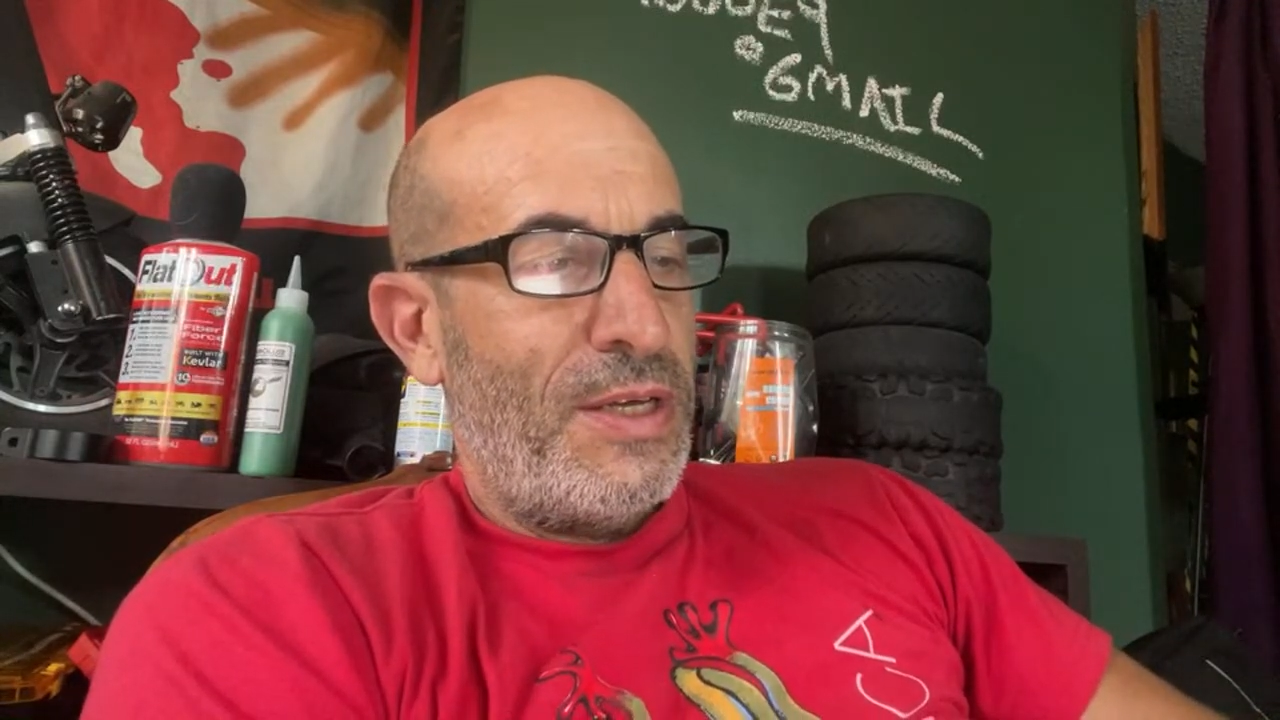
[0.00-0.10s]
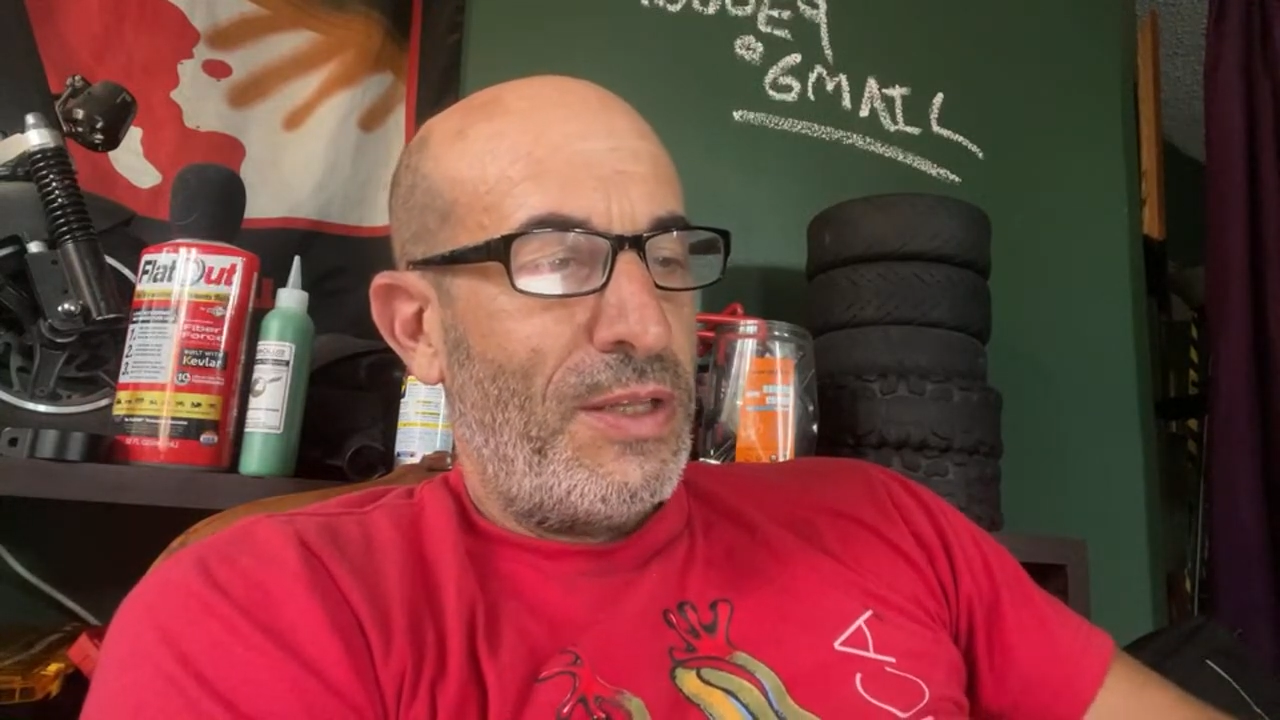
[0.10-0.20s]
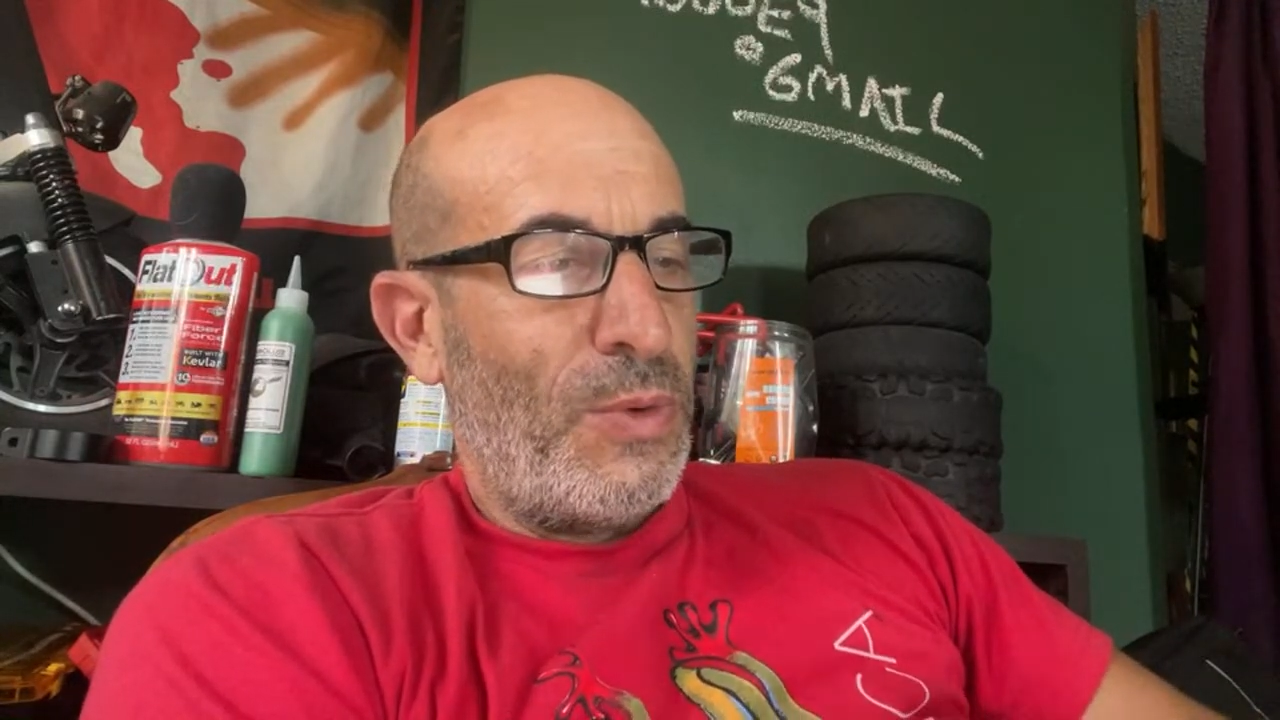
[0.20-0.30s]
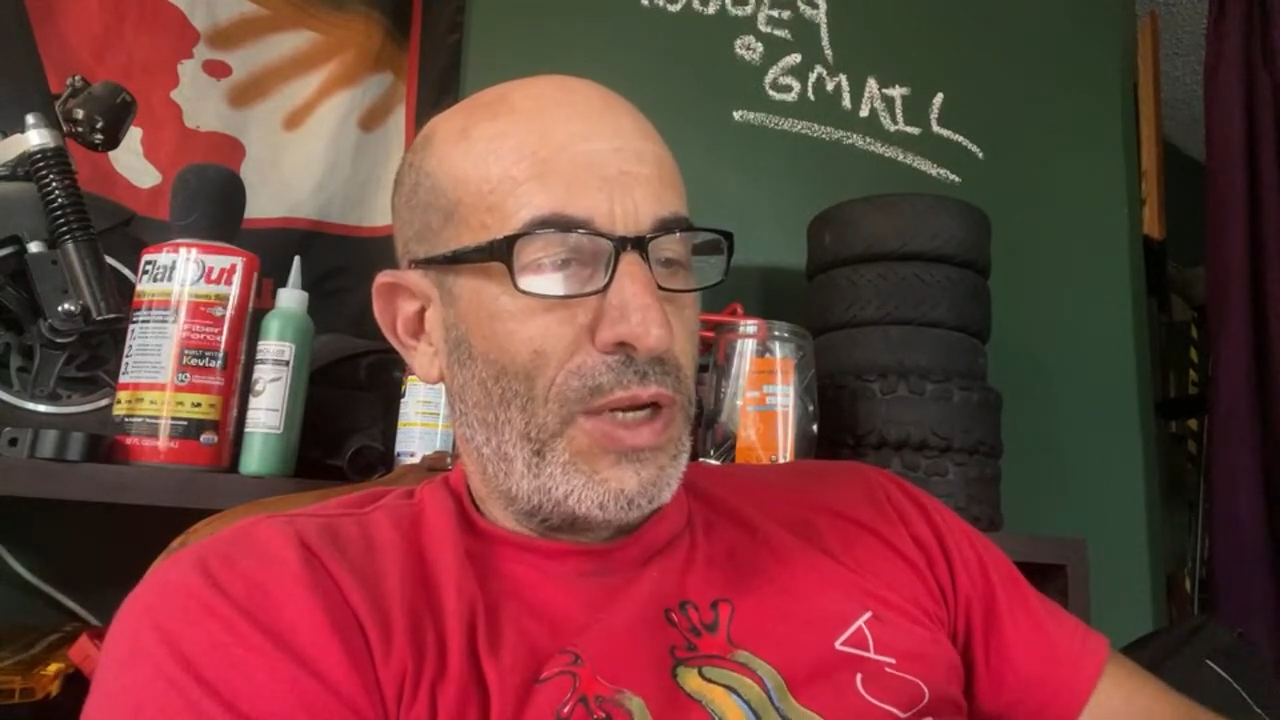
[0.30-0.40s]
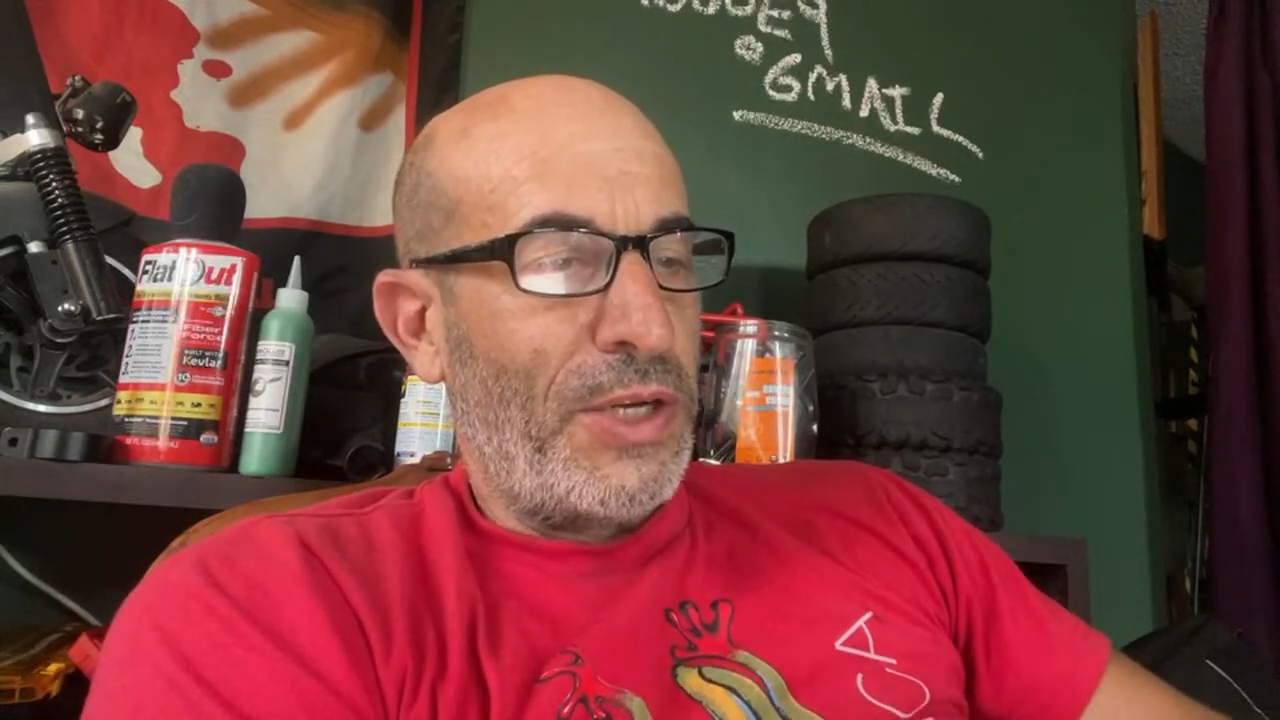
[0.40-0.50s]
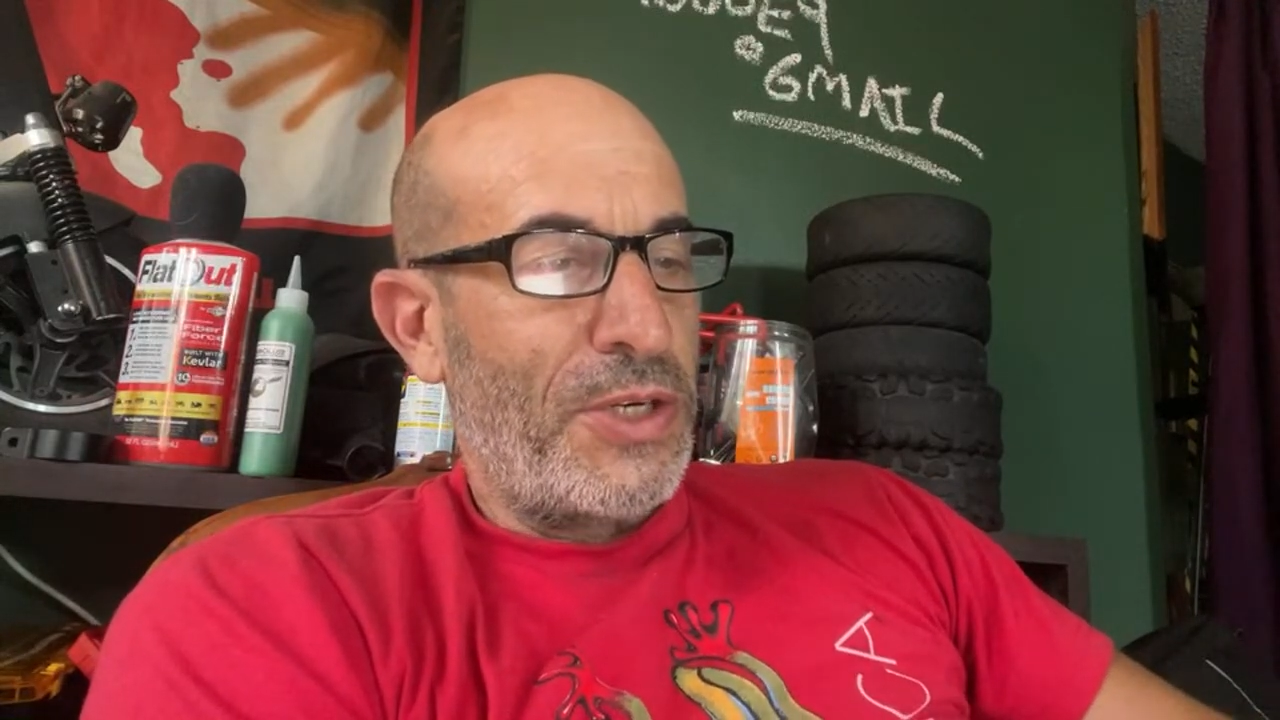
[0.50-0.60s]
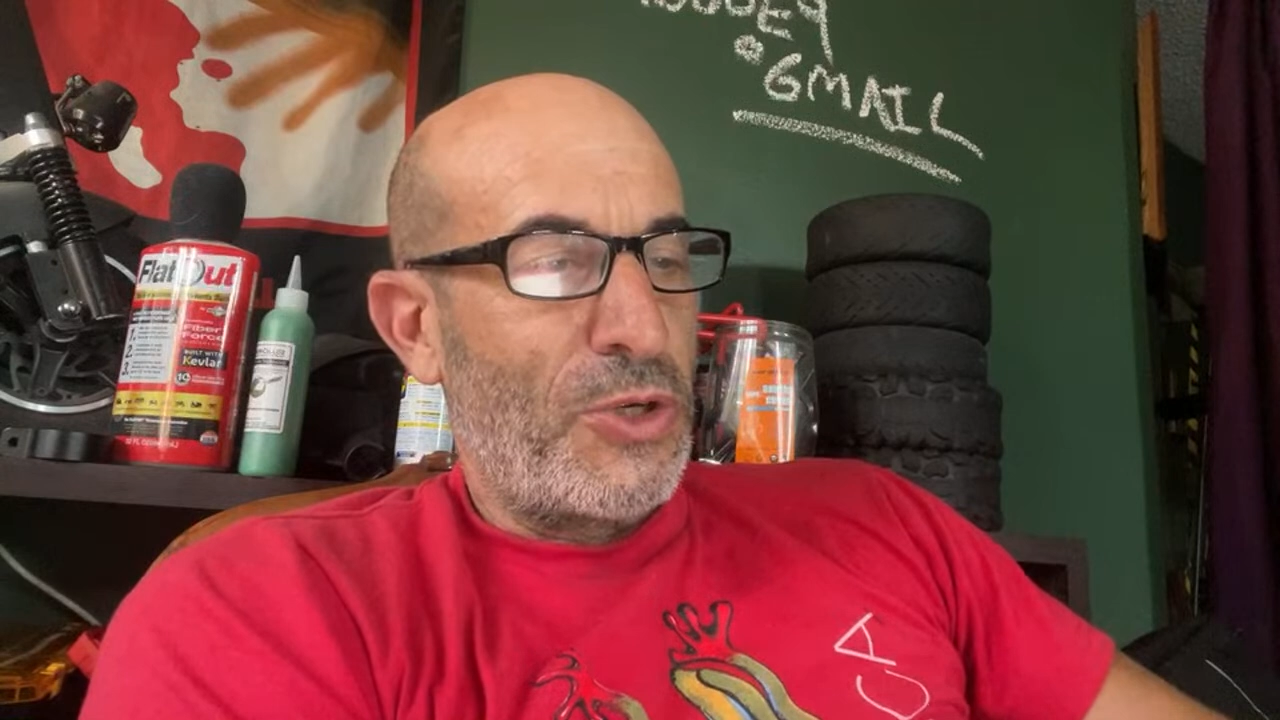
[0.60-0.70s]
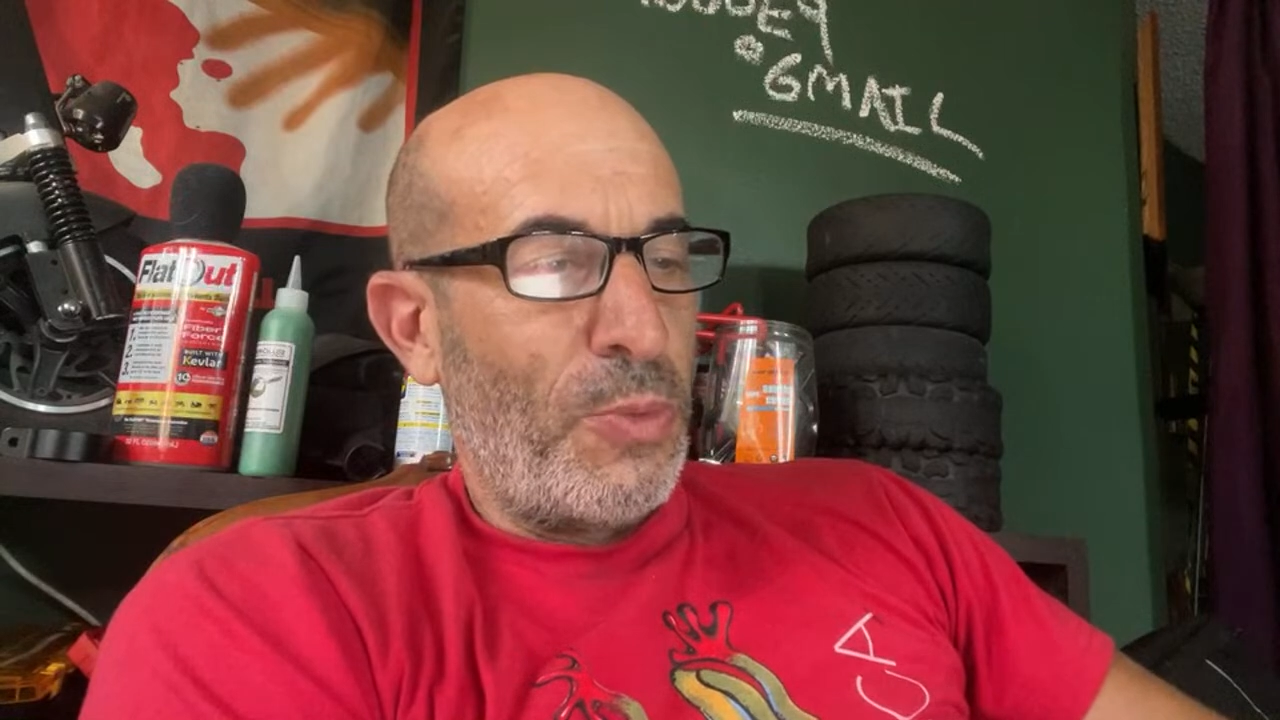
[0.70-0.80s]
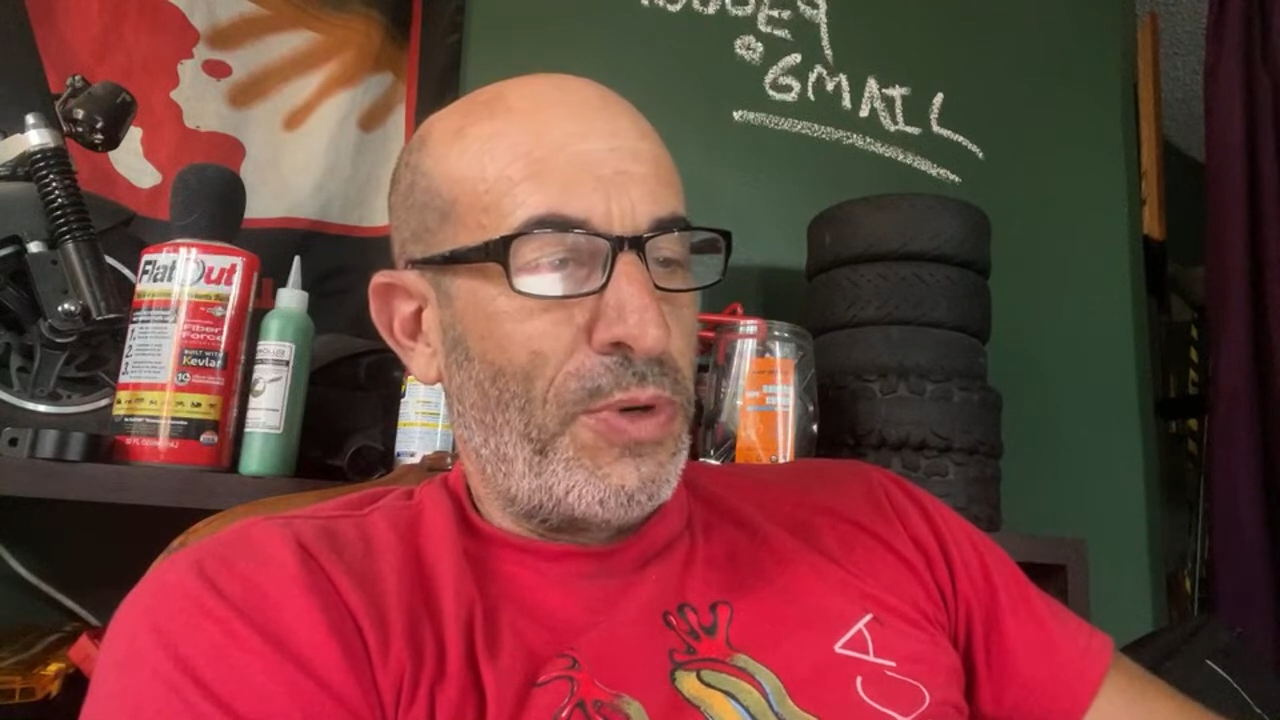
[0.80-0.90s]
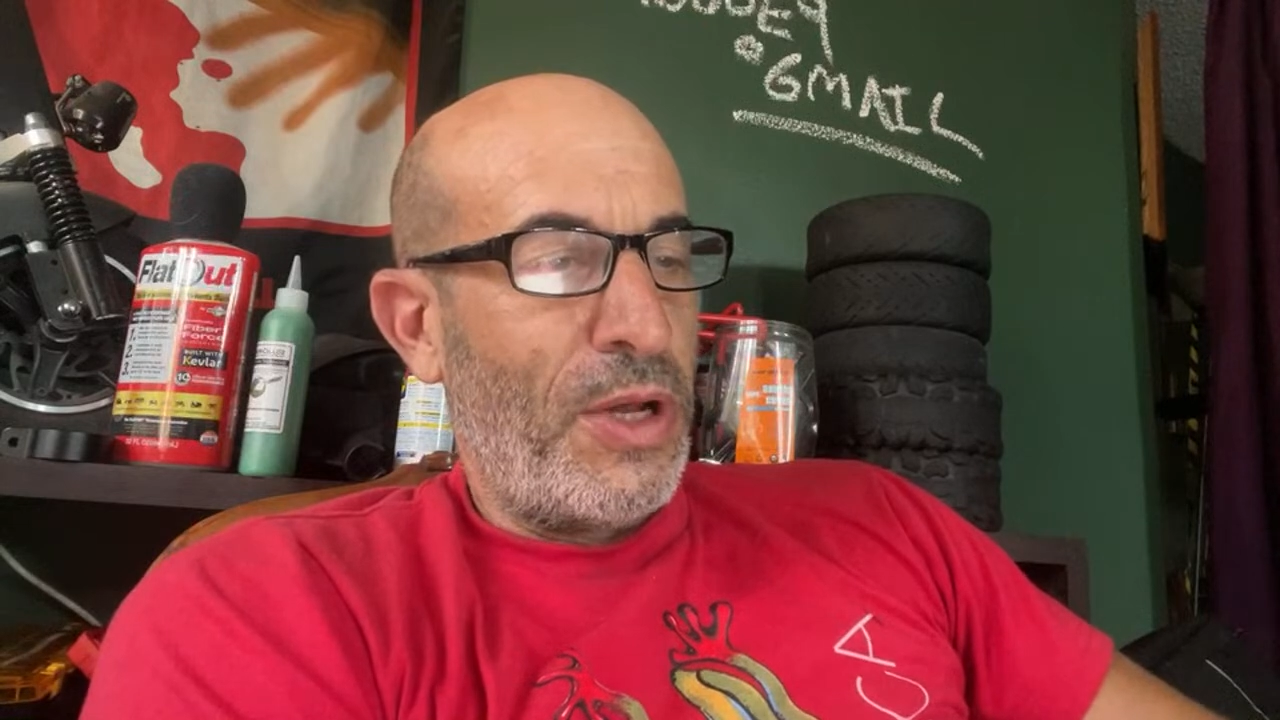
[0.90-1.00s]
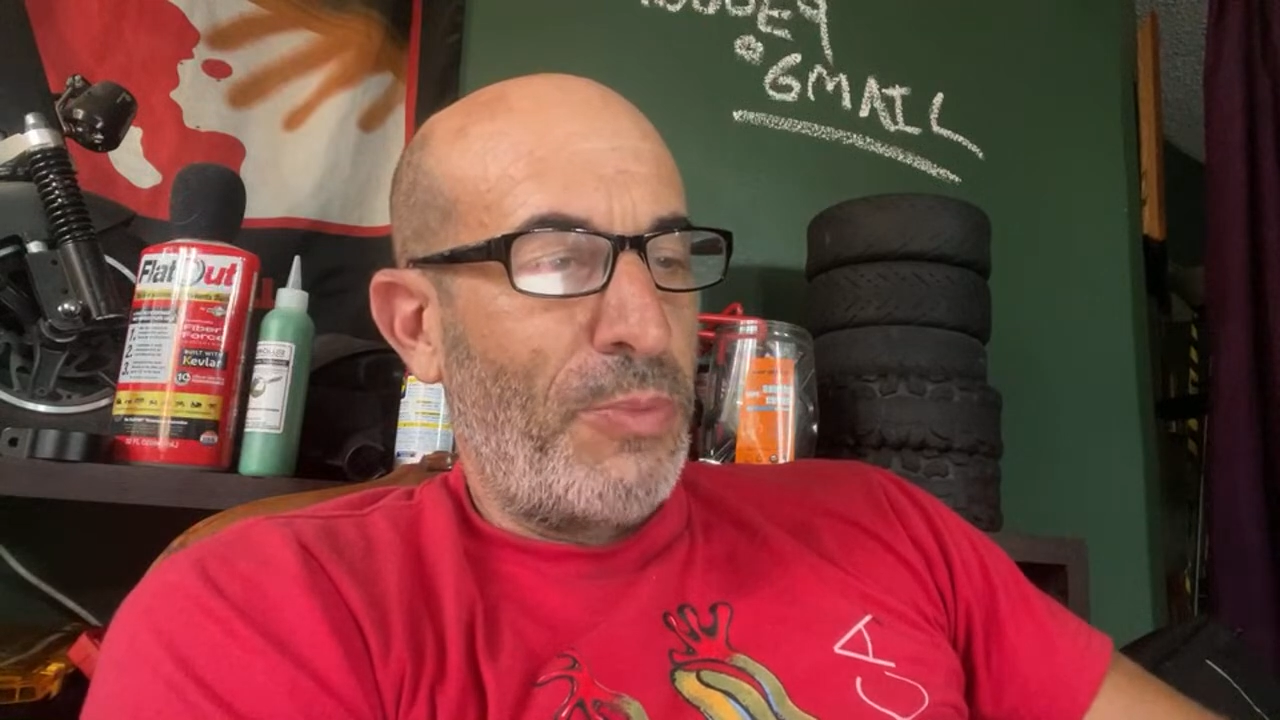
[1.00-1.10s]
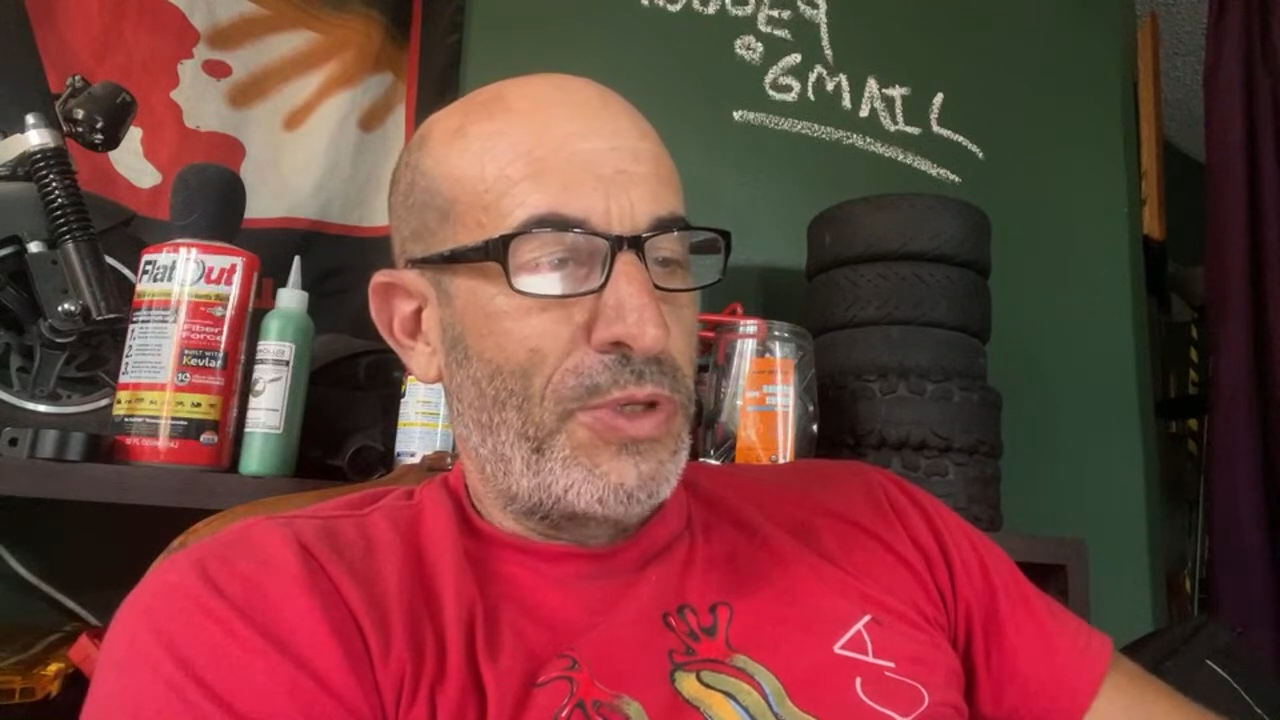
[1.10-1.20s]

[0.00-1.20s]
One that I just opened up.